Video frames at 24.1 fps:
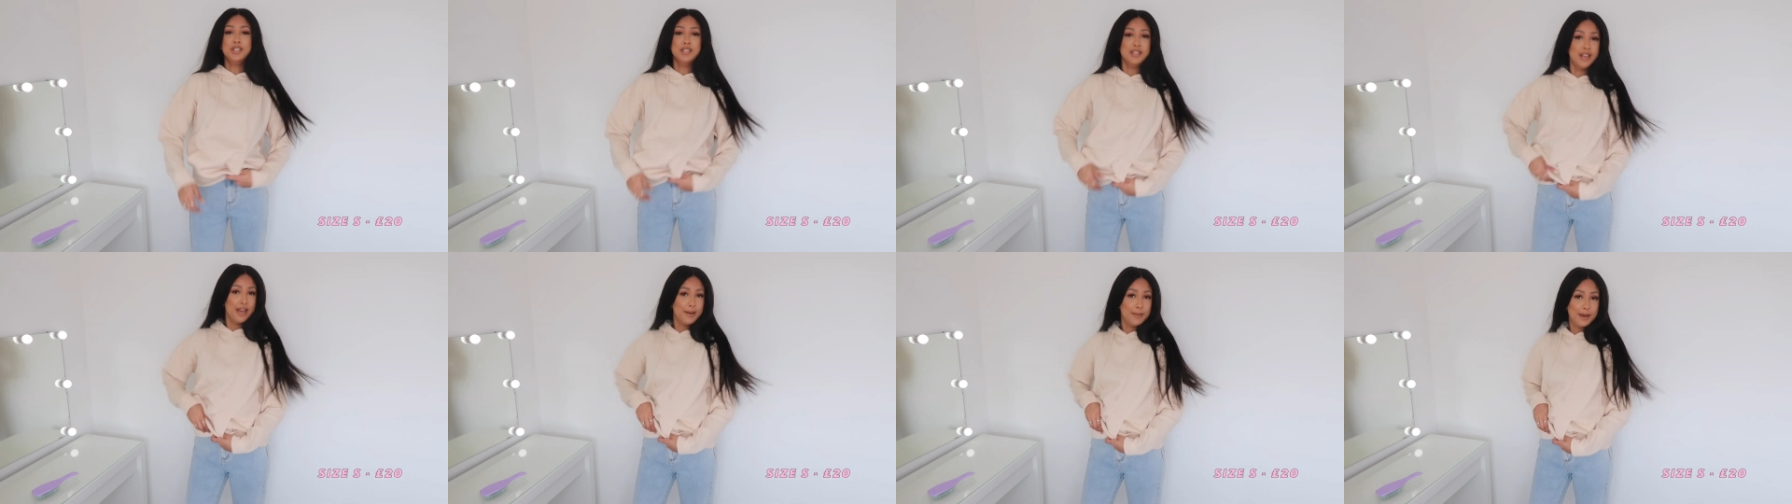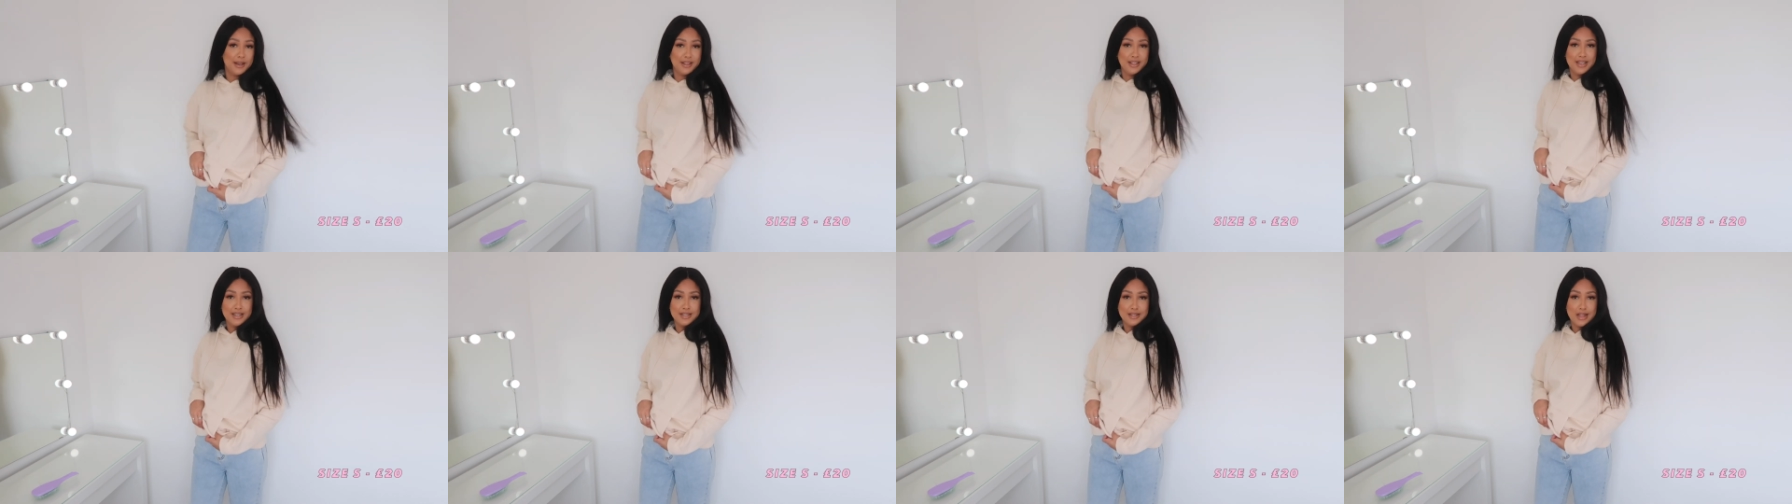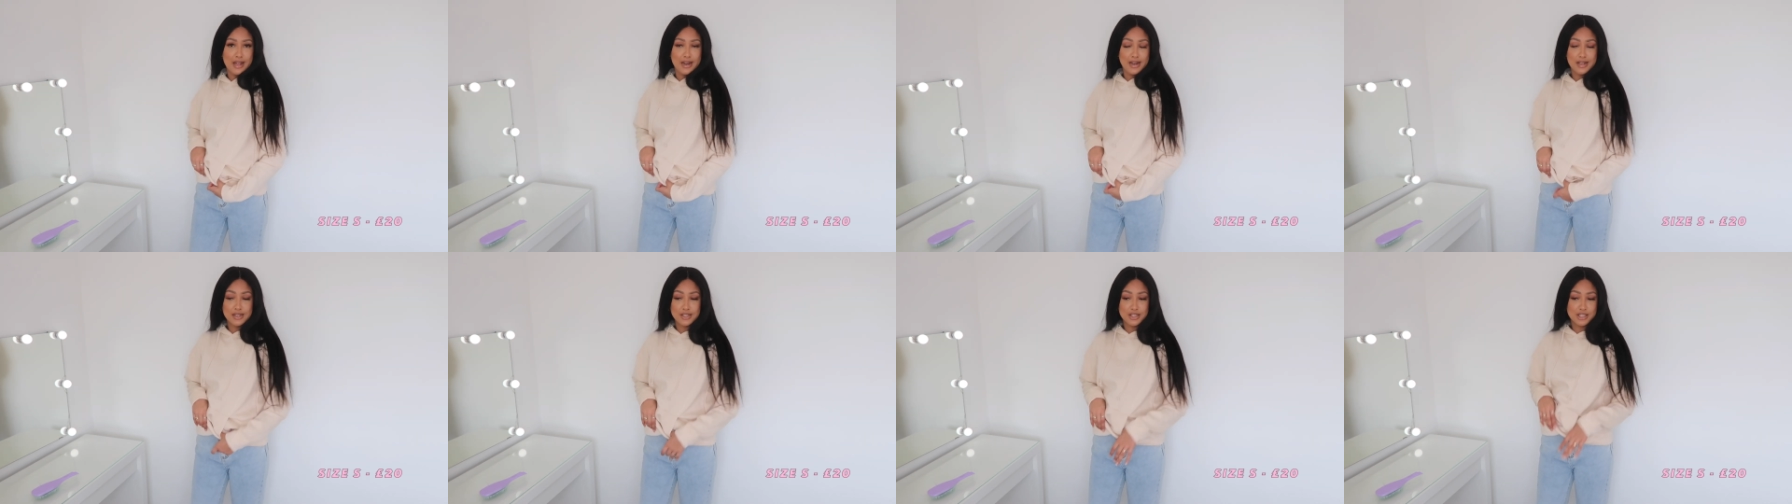to say about this
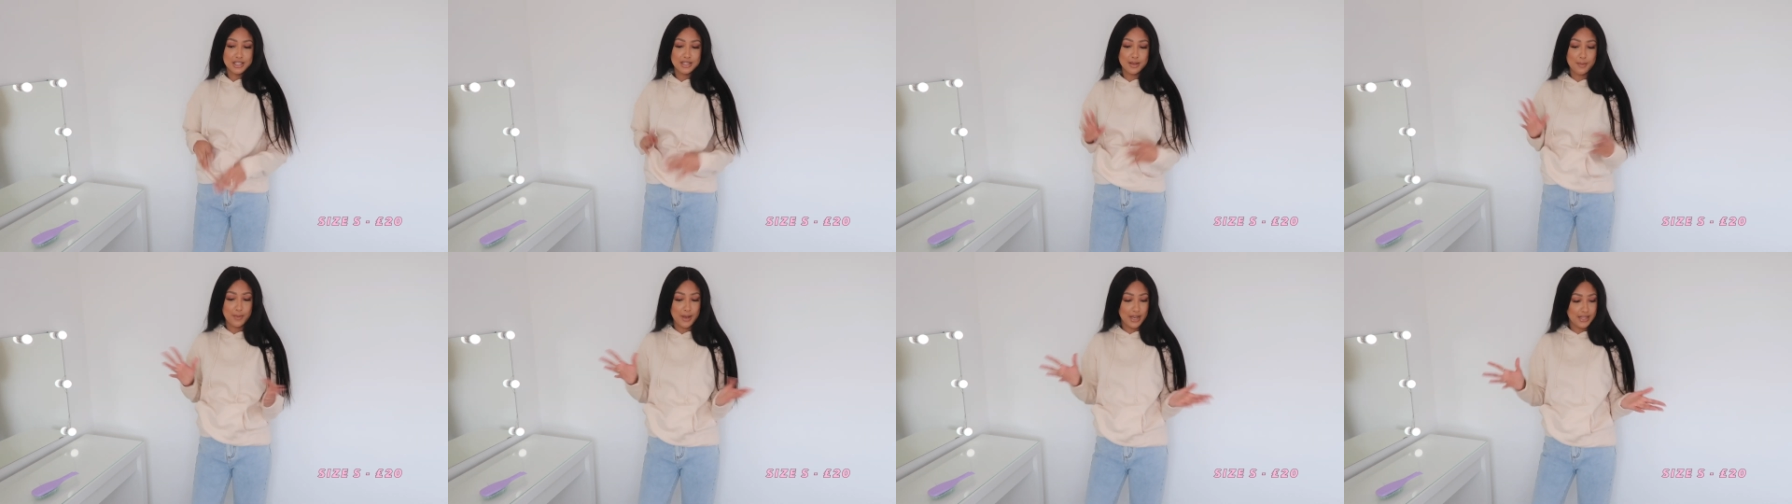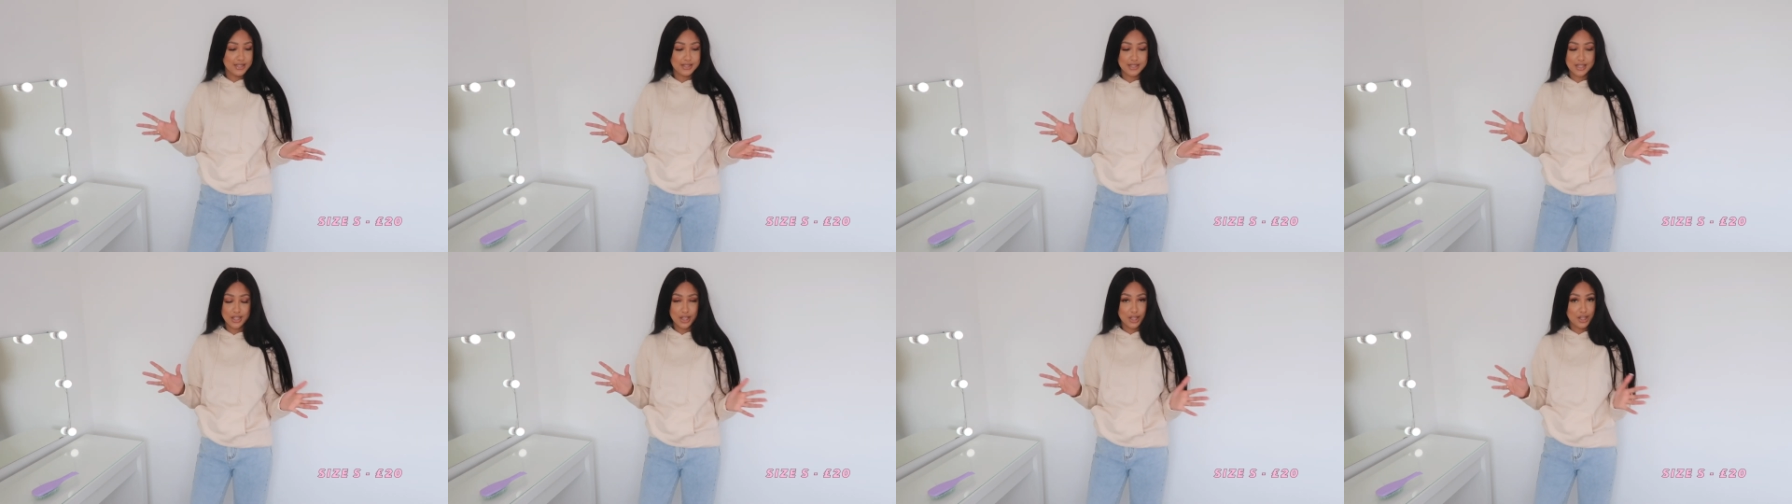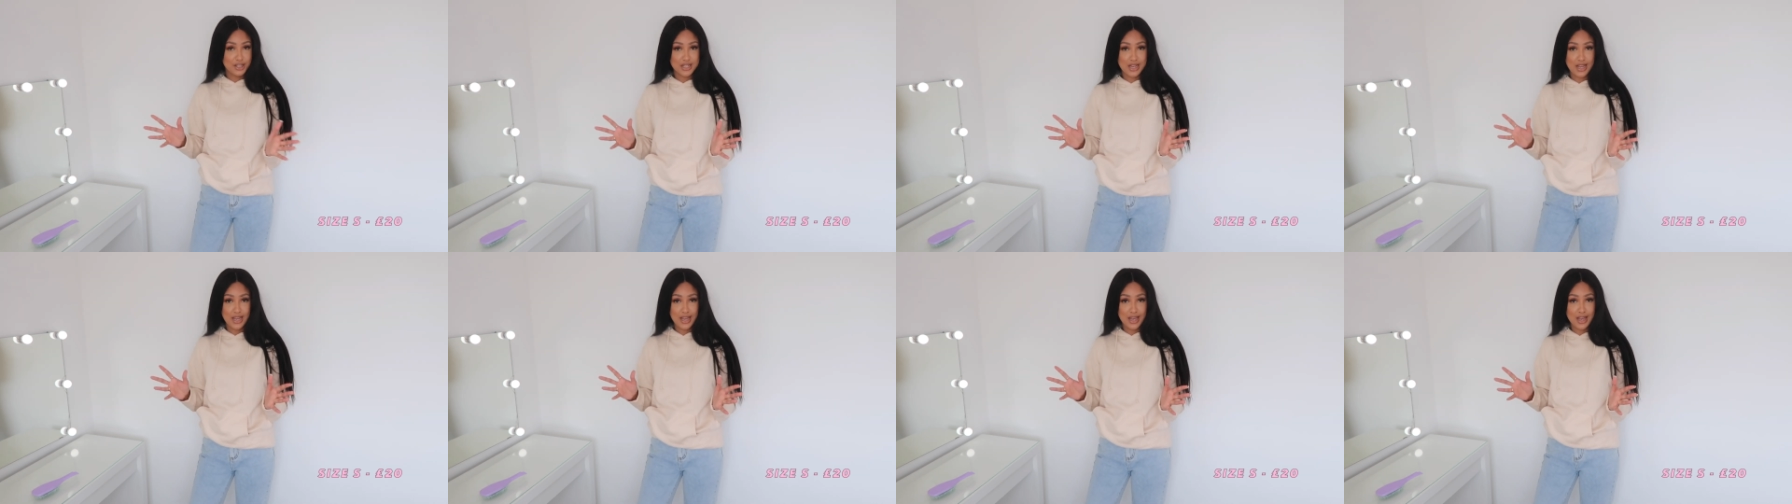then. It's just a basic
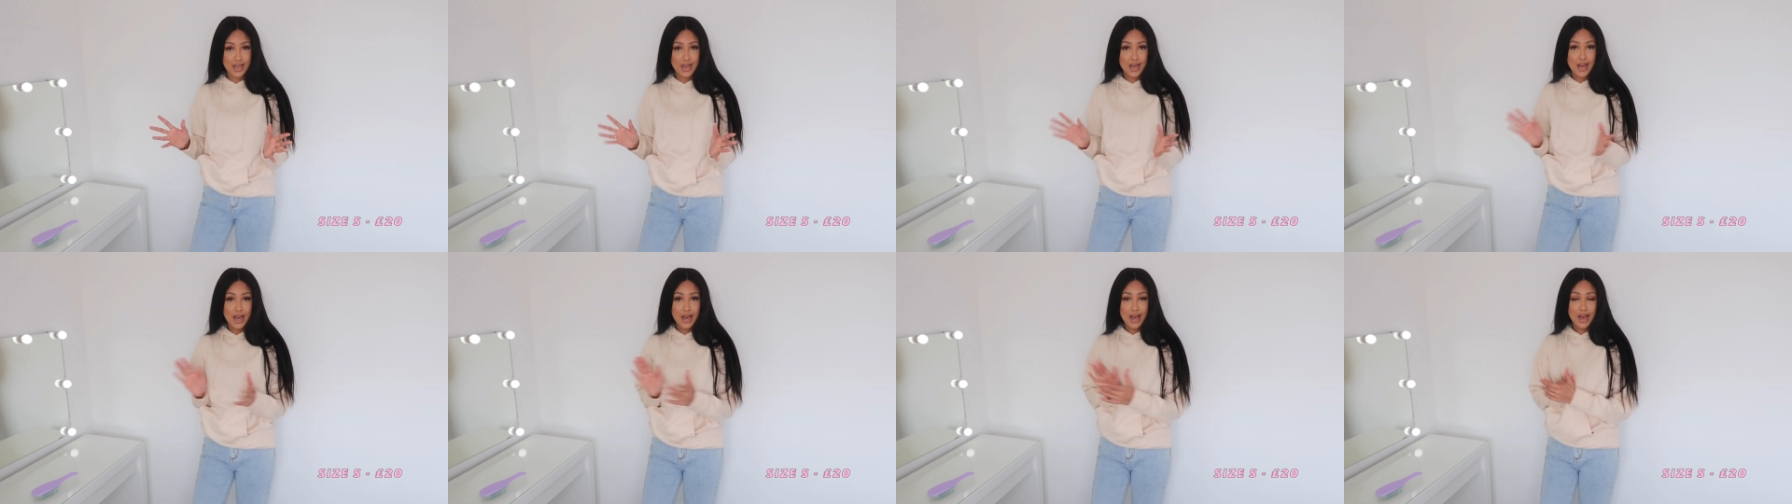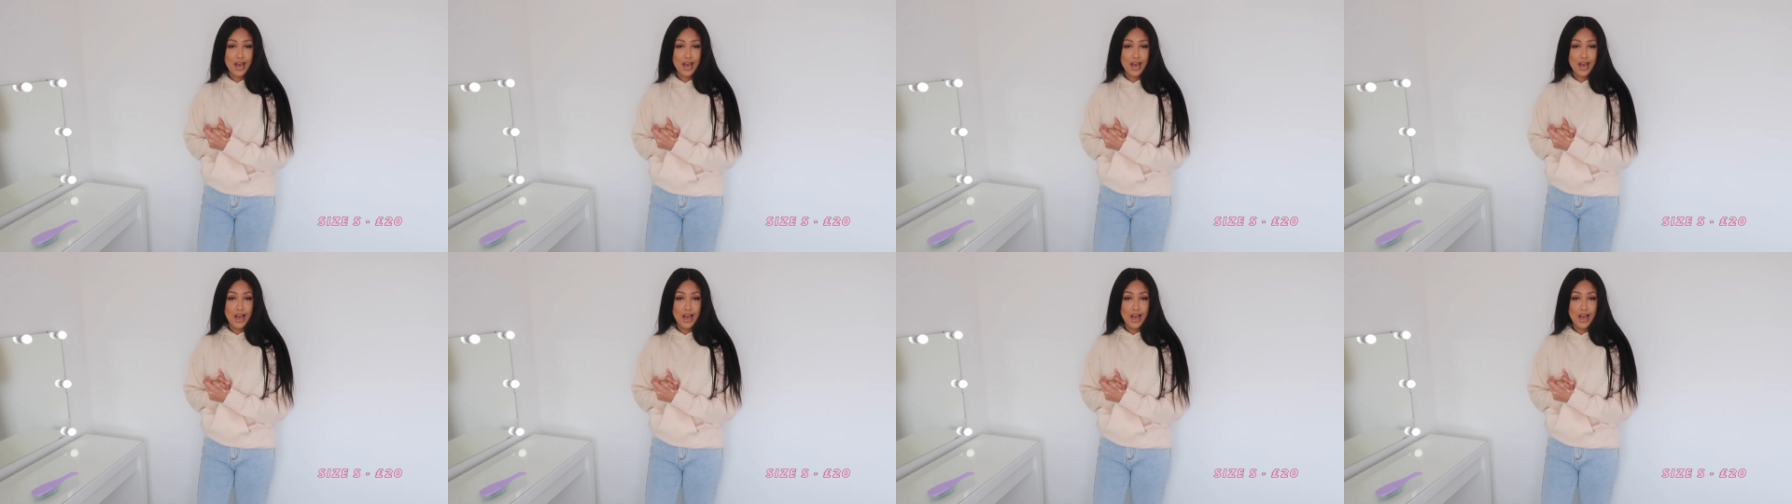hoodie,